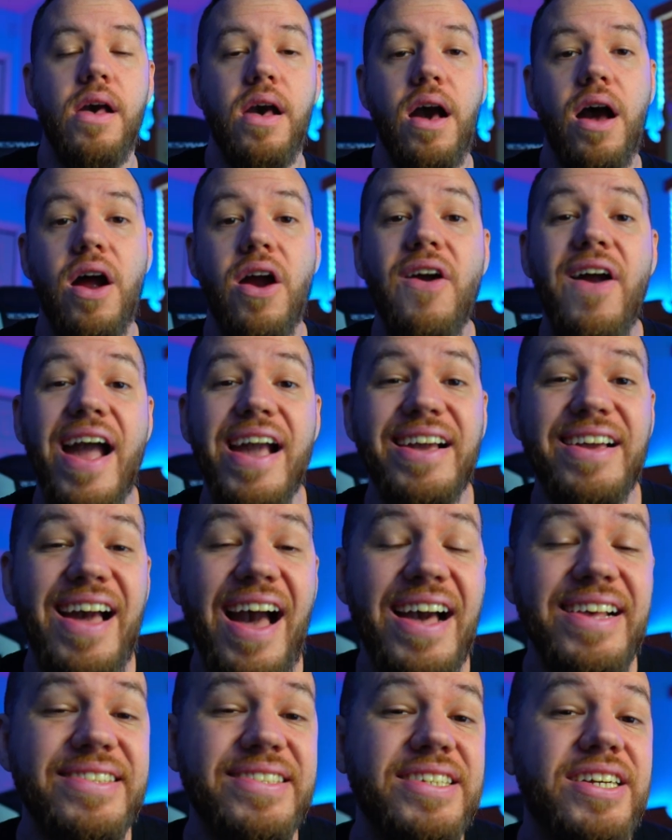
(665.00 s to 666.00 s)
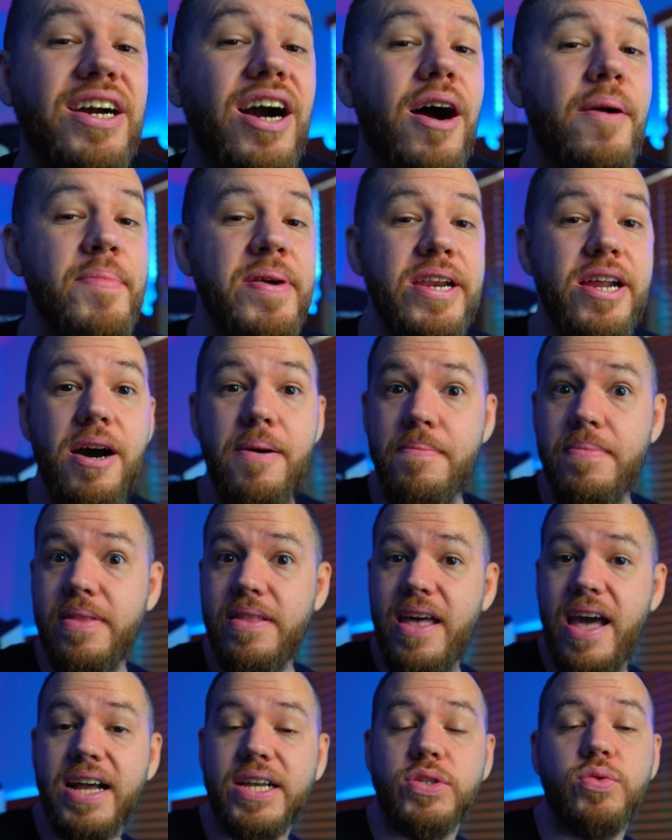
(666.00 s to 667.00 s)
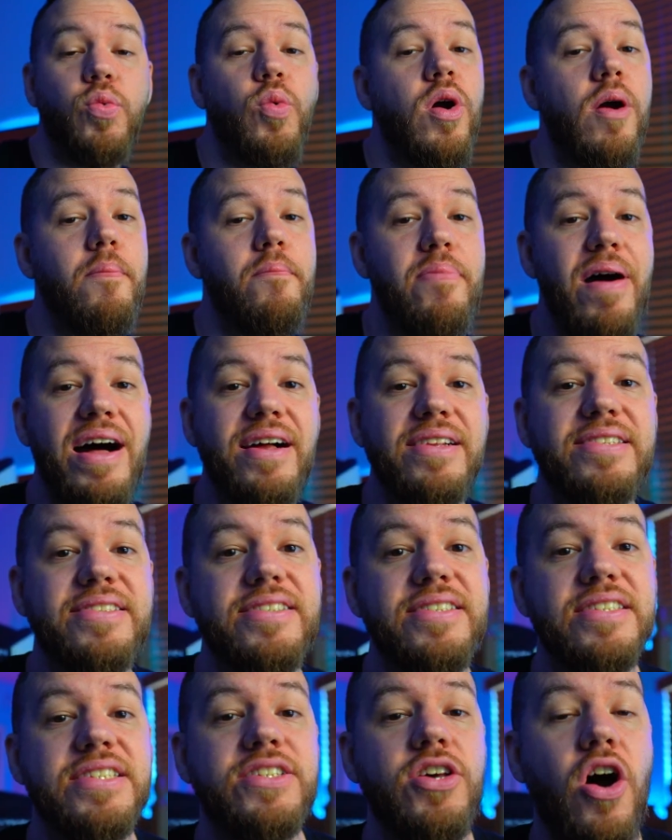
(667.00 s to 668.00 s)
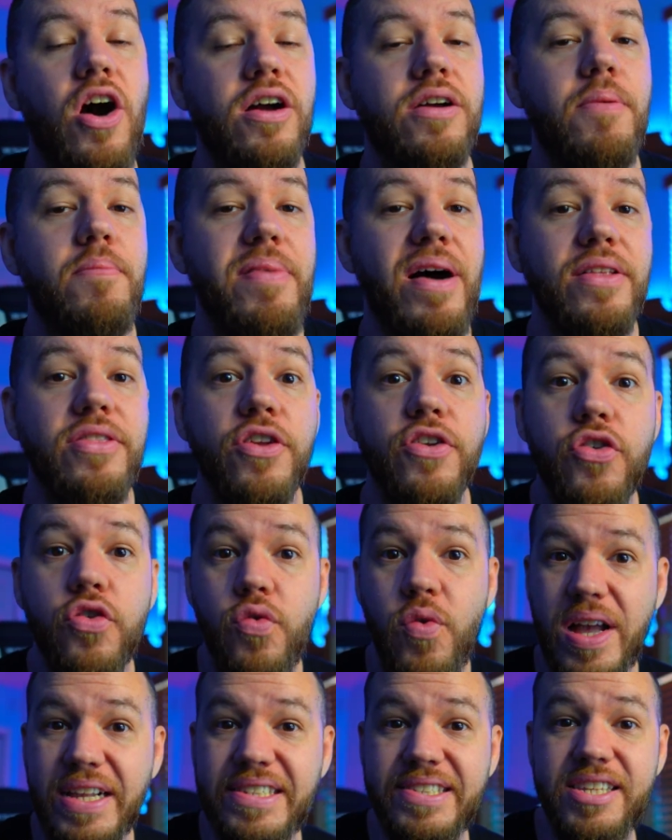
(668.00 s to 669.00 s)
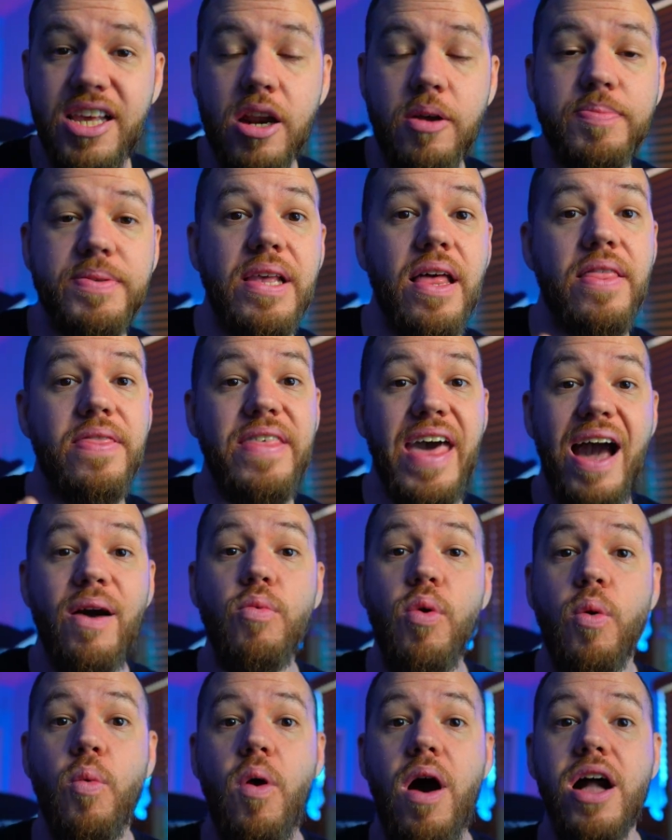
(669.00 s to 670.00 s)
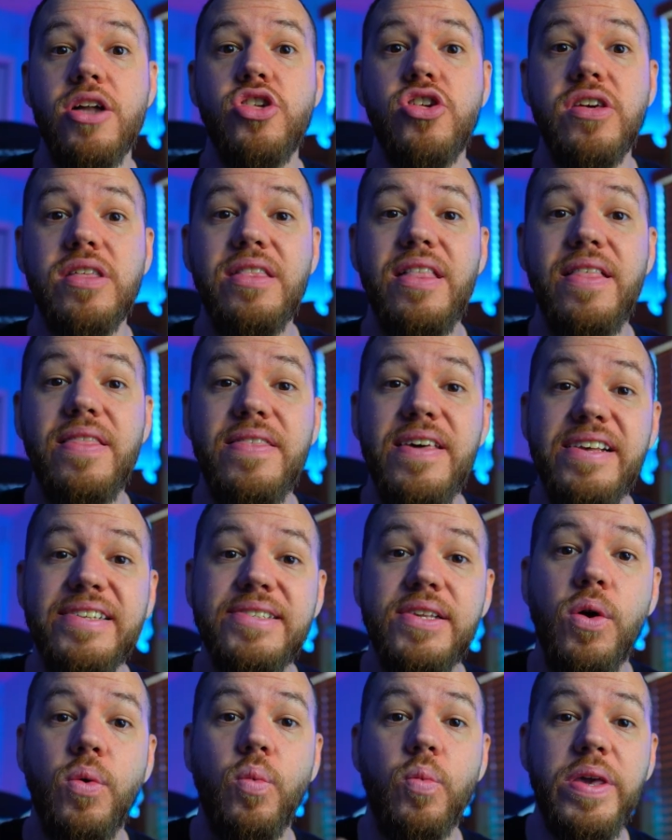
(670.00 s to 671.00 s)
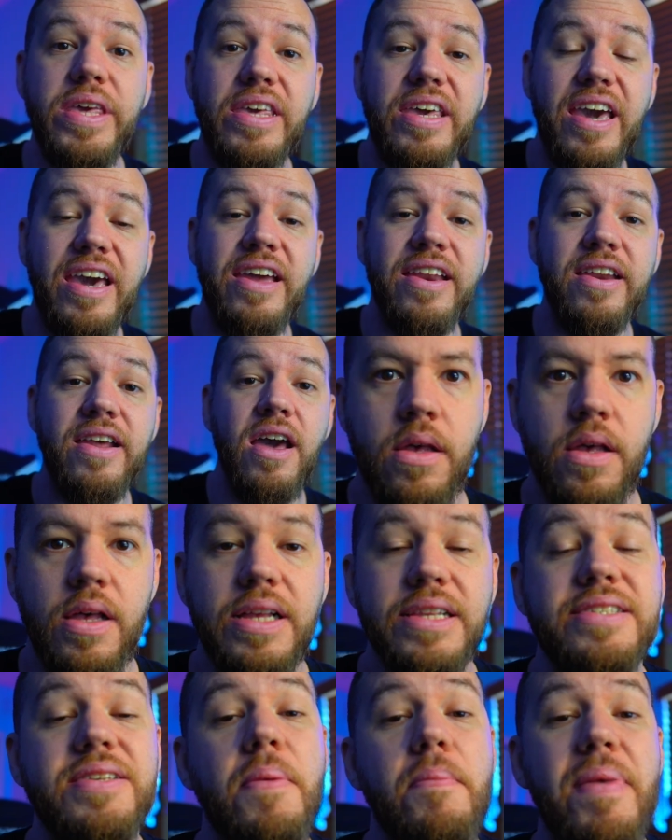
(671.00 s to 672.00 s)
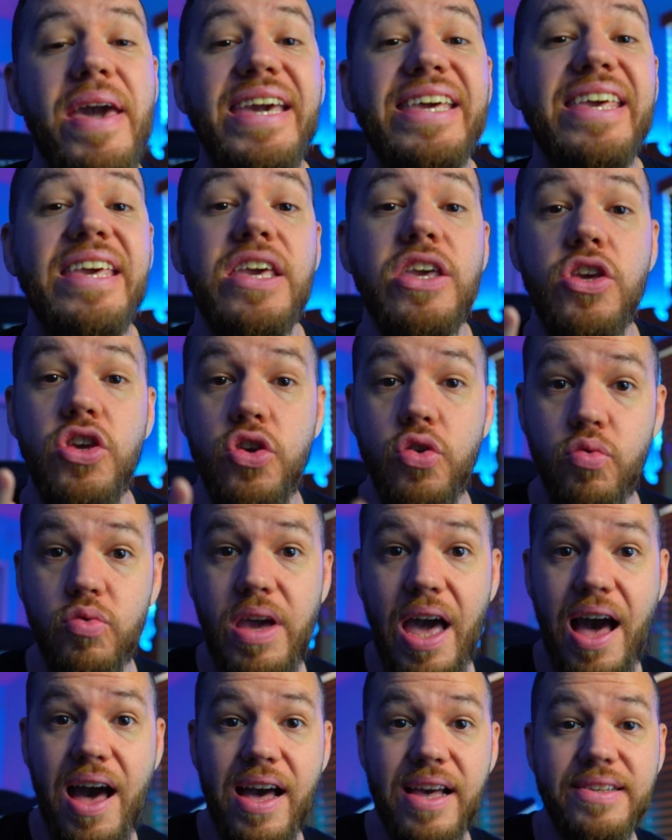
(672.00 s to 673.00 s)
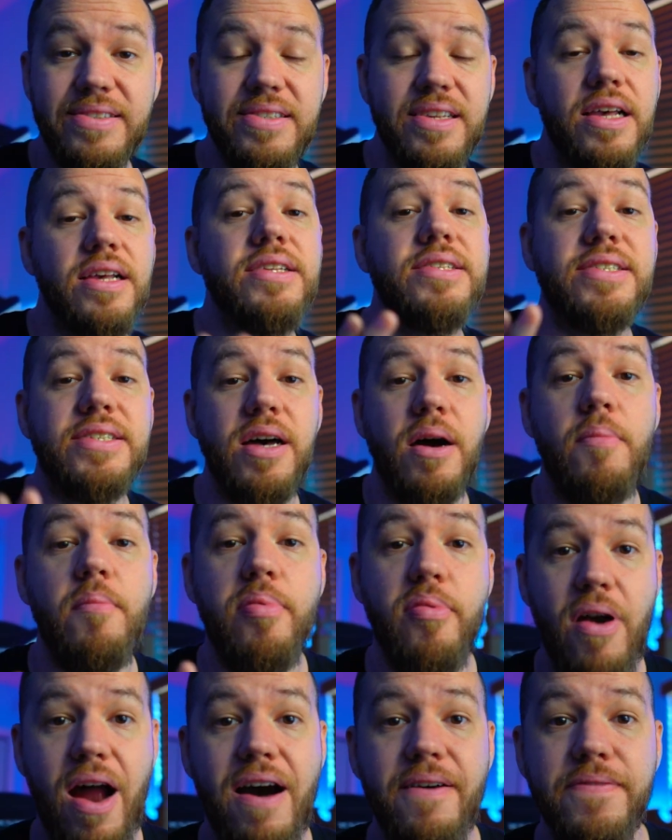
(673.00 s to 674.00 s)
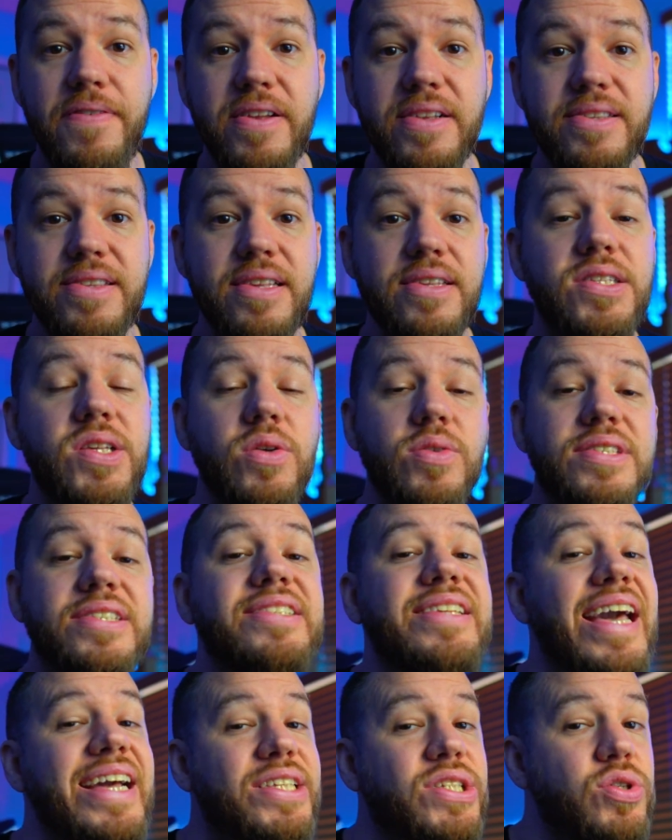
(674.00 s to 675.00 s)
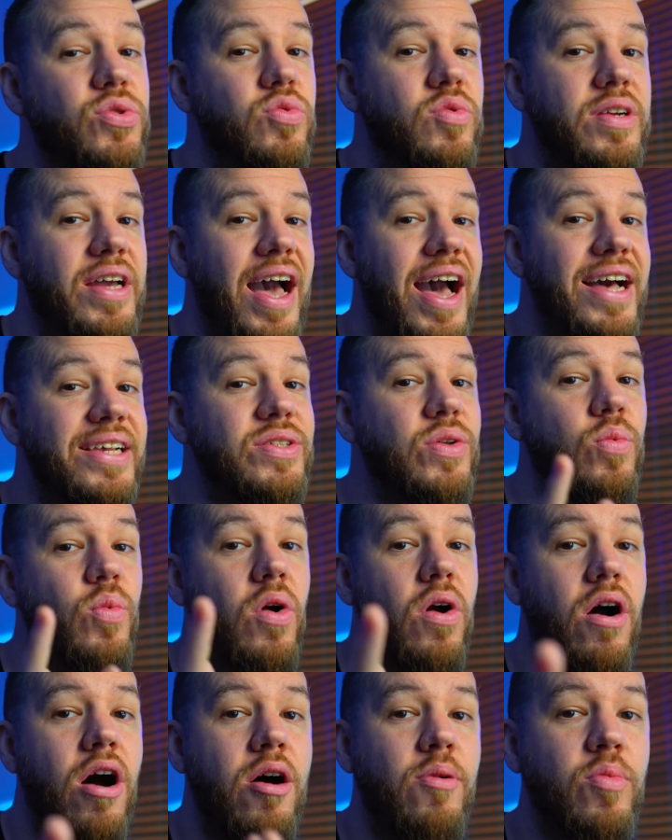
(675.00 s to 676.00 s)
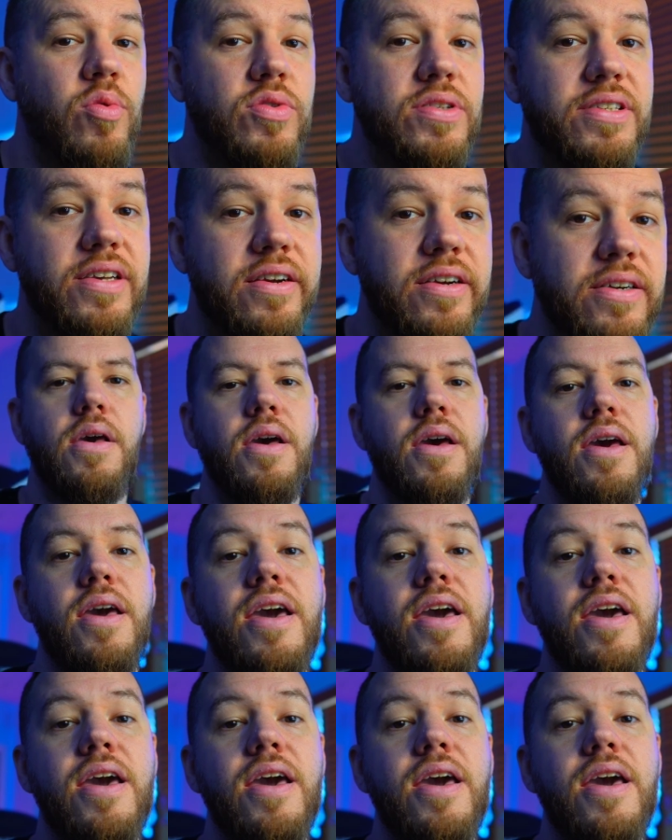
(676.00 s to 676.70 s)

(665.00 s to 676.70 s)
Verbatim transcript: All right, guys, coming up next, we're about to talk about the trade setups that we're watching this weekend to make you guys some profits. So stay tuned, guys, we're almost there.